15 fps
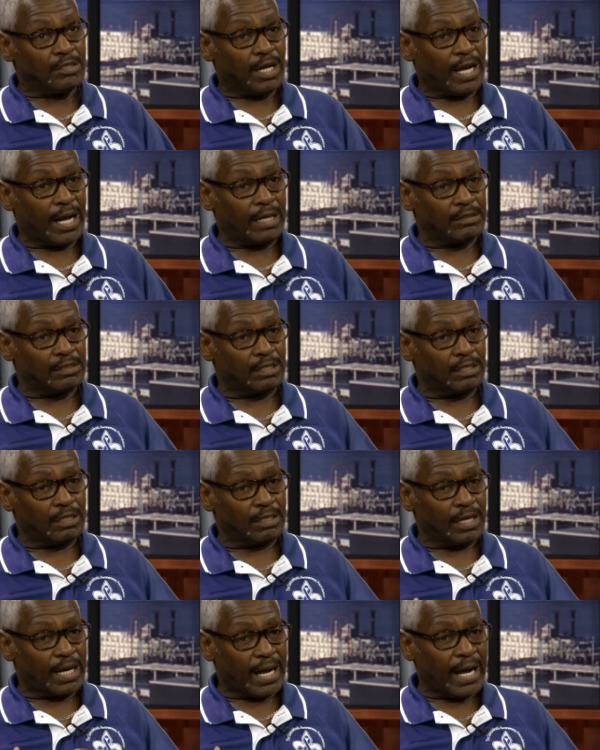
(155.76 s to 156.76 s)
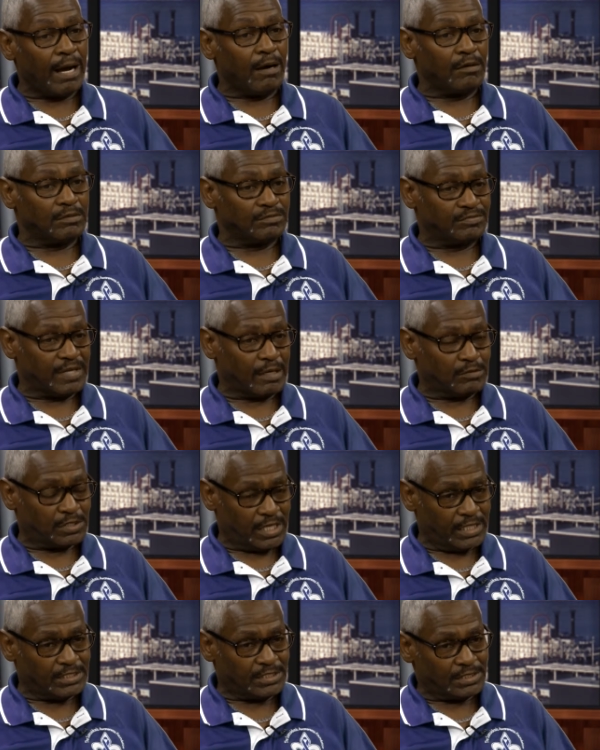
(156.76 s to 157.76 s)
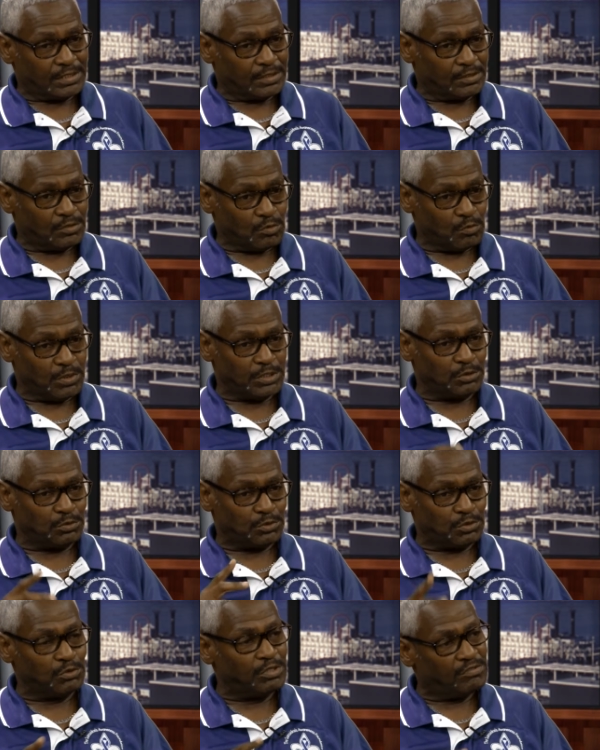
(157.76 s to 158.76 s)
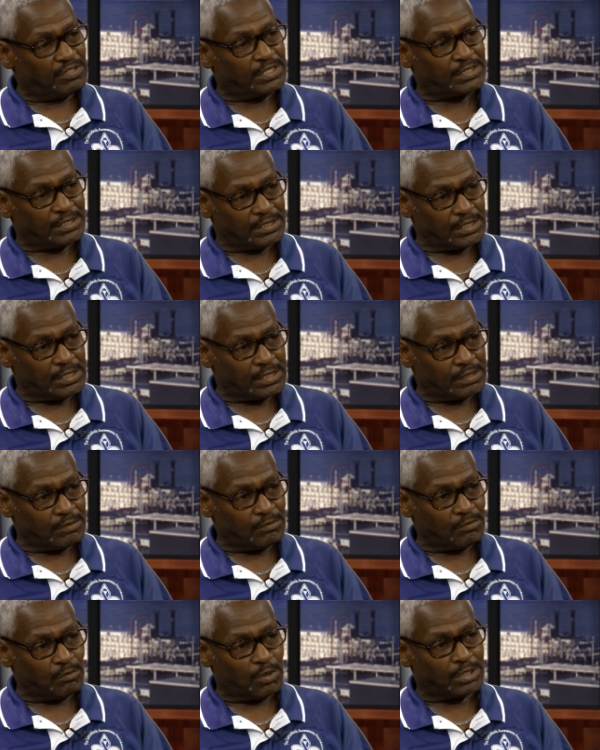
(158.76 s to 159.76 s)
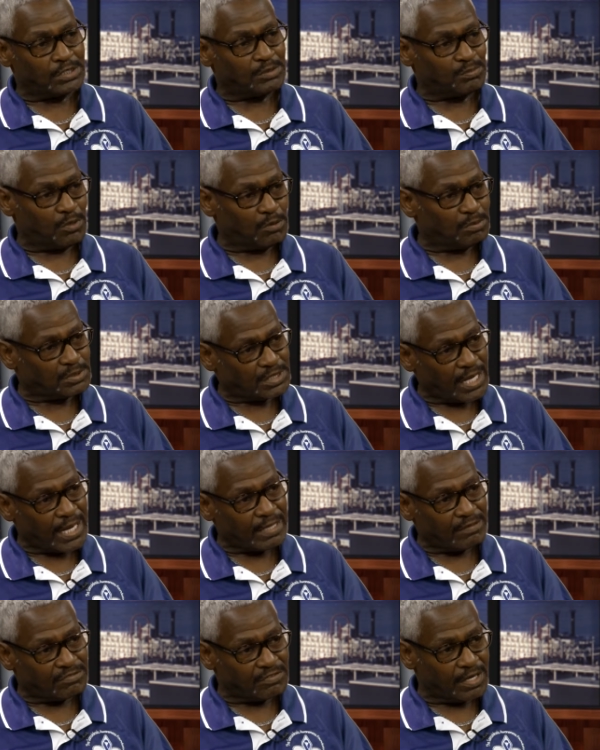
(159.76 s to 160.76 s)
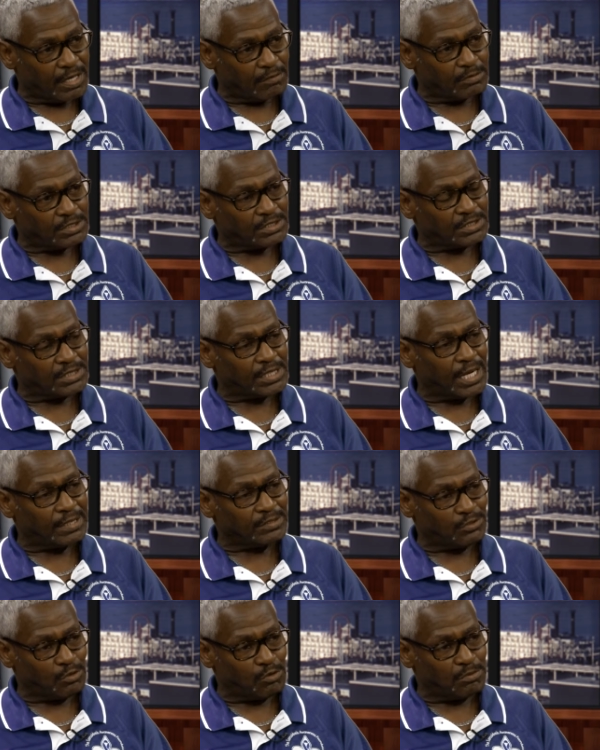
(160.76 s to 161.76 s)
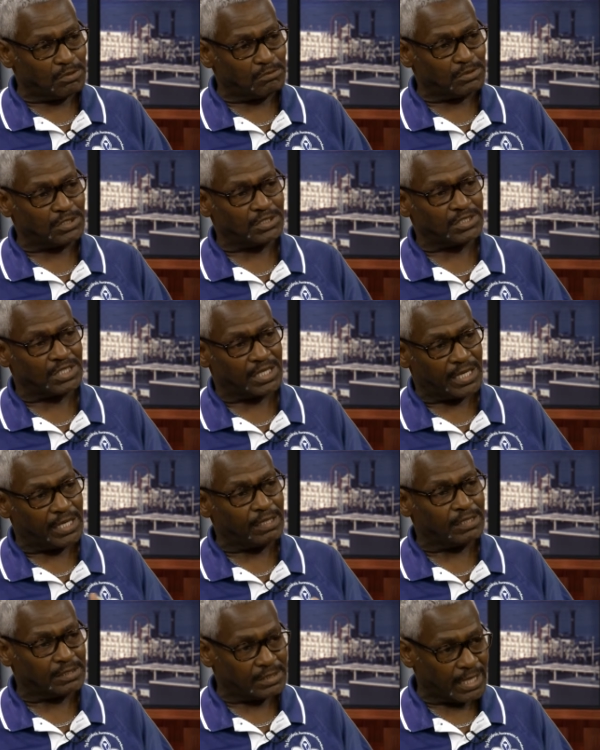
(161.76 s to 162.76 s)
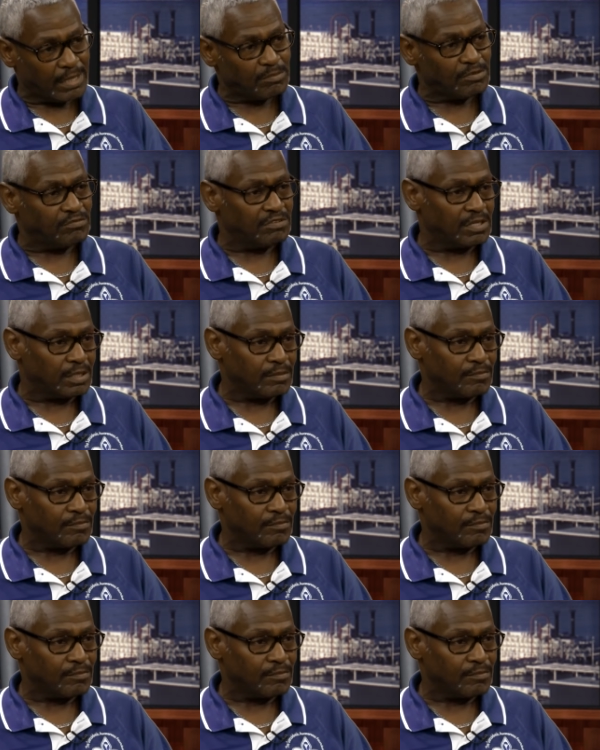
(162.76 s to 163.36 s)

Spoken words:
our foundation, we do 2 events a year. One is the Purple Tire Fair, which is in October, which is a gala type event.